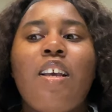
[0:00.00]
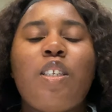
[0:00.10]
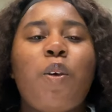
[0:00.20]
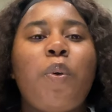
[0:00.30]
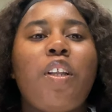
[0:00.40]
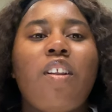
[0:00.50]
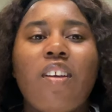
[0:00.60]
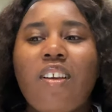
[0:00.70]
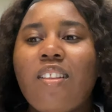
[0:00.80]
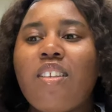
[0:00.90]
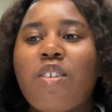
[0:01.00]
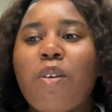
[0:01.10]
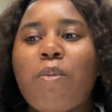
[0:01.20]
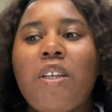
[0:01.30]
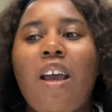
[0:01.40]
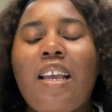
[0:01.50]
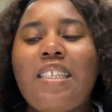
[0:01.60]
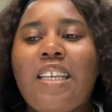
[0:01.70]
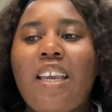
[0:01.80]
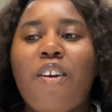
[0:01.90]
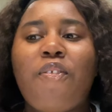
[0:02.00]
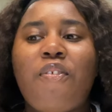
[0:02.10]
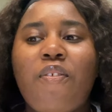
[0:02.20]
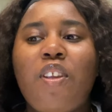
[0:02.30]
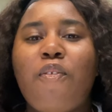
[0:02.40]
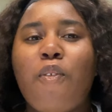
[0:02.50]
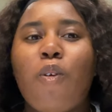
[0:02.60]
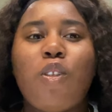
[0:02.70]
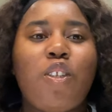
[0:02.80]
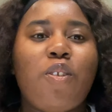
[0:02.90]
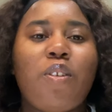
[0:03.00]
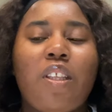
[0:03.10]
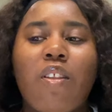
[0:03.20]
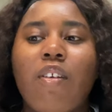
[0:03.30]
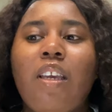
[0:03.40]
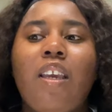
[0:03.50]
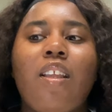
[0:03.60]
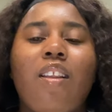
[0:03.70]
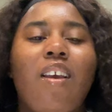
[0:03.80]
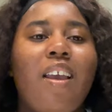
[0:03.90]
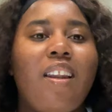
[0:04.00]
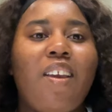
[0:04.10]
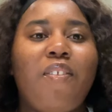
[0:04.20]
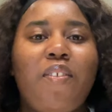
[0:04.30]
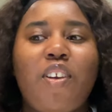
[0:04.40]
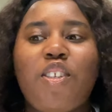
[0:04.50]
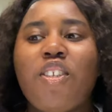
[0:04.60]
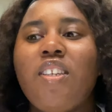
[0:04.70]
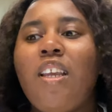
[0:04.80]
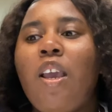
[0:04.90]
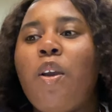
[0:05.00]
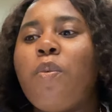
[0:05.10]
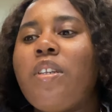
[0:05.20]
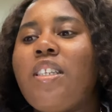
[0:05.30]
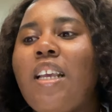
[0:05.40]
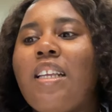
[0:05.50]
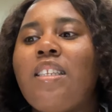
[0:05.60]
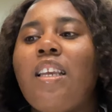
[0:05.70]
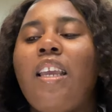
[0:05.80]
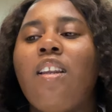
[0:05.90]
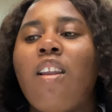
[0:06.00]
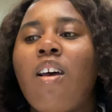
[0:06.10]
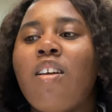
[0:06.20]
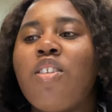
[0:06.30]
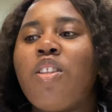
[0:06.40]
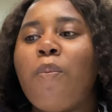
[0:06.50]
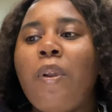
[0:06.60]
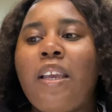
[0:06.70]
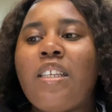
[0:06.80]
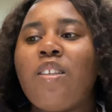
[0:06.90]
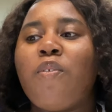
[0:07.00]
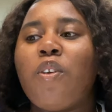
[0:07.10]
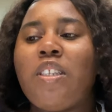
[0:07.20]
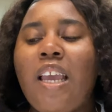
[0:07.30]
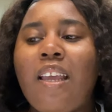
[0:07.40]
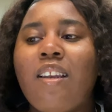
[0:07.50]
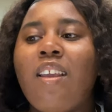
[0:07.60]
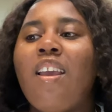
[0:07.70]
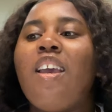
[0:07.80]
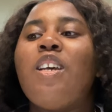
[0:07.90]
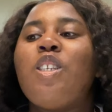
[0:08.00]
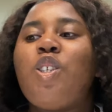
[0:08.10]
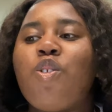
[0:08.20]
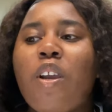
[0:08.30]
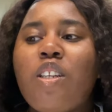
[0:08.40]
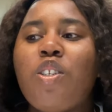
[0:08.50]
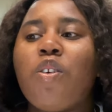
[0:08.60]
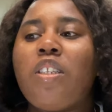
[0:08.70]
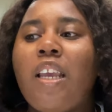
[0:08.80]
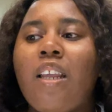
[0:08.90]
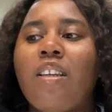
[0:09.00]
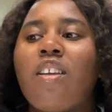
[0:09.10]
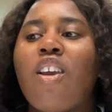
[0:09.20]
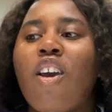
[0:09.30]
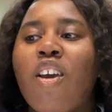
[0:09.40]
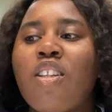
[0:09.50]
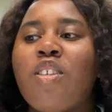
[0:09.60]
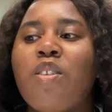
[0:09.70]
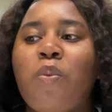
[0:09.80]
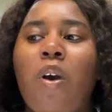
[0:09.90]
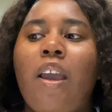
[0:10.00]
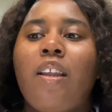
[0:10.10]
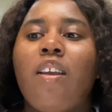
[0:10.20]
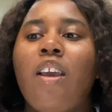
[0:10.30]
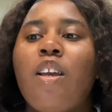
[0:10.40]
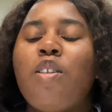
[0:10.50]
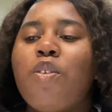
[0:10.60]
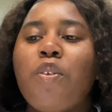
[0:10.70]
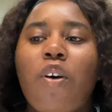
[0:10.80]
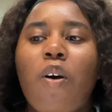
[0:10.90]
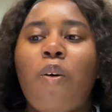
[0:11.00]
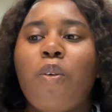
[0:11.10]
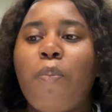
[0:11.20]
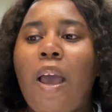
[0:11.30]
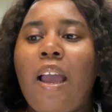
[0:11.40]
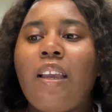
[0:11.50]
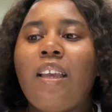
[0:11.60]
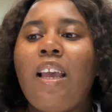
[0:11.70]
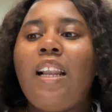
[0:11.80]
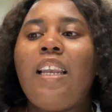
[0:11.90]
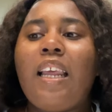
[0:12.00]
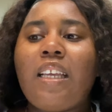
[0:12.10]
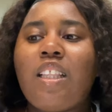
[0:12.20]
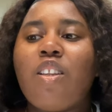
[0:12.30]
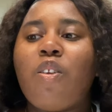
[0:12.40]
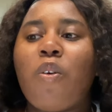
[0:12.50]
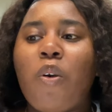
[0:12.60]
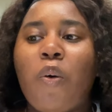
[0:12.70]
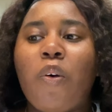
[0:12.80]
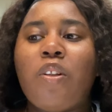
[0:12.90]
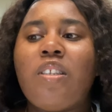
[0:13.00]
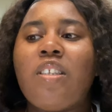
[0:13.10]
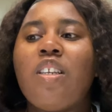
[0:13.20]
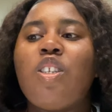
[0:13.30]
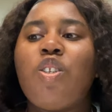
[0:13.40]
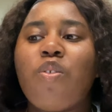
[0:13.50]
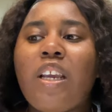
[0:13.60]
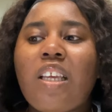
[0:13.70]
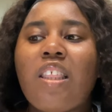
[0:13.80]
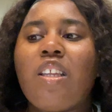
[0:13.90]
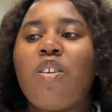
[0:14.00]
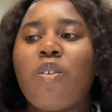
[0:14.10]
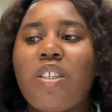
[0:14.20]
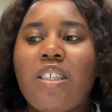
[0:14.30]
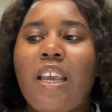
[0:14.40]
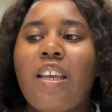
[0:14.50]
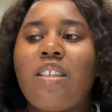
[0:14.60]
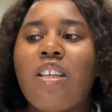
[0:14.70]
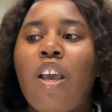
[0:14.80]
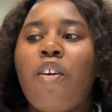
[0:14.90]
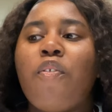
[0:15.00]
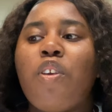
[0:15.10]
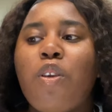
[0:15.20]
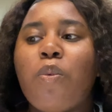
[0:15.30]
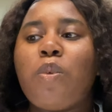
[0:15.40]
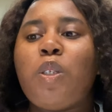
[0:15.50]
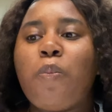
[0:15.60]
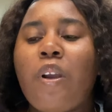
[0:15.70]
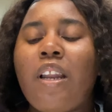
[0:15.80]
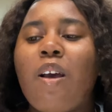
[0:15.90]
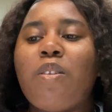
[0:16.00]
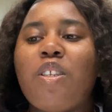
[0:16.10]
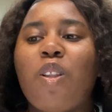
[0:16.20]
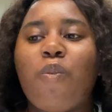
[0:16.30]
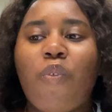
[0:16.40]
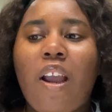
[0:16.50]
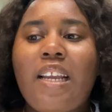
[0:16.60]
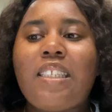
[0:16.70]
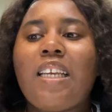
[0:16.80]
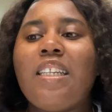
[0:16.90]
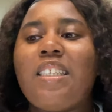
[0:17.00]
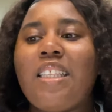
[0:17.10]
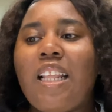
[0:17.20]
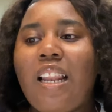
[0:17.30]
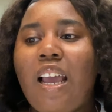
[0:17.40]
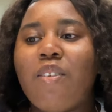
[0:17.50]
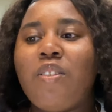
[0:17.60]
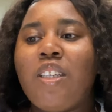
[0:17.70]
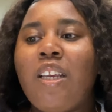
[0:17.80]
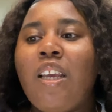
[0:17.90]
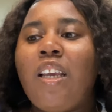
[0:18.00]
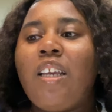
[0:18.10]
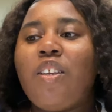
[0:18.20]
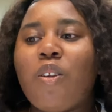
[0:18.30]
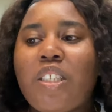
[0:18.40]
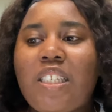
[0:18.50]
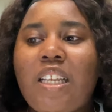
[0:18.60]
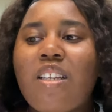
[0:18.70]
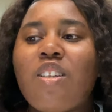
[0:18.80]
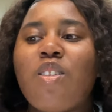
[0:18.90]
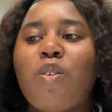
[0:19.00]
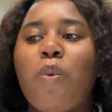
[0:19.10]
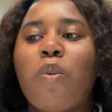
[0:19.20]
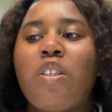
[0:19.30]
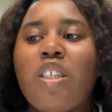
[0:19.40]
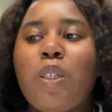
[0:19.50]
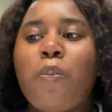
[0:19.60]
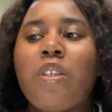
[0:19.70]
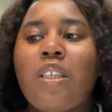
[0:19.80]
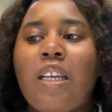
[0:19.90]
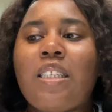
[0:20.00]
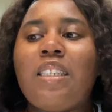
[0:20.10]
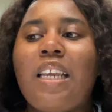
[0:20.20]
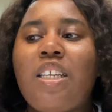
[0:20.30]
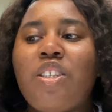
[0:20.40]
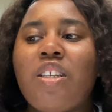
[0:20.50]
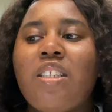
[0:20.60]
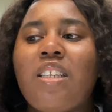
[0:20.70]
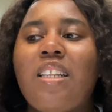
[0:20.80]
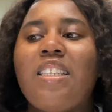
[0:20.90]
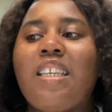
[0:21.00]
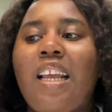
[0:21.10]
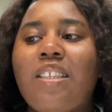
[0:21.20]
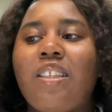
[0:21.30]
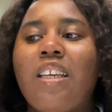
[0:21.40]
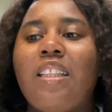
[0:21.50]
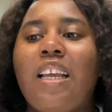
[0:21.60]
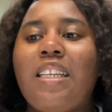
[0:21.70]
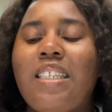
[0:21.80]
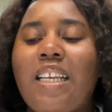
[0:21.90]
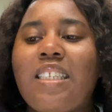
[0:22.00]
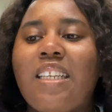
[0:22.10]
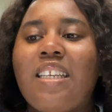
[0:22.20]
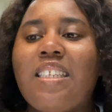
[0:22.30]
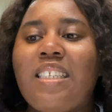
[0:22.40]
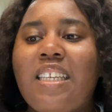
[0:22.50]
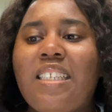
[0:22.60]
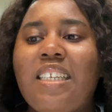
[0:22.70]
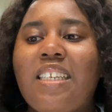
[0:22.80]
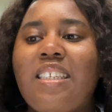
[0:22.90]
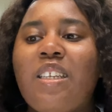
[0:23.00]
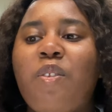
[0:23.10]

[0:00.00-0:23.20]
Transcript: So, we're going to look at the scripture Isaiah 54 2 to 3 in the NIV version, which says, Enlarge the place of your tent, stretch your tent curtains wide, do not hold back. Lengthen your cords, strengthen your stakes, for you will spread out to the right and to the left your descendants will dispossess nations and settle in their desolate cities.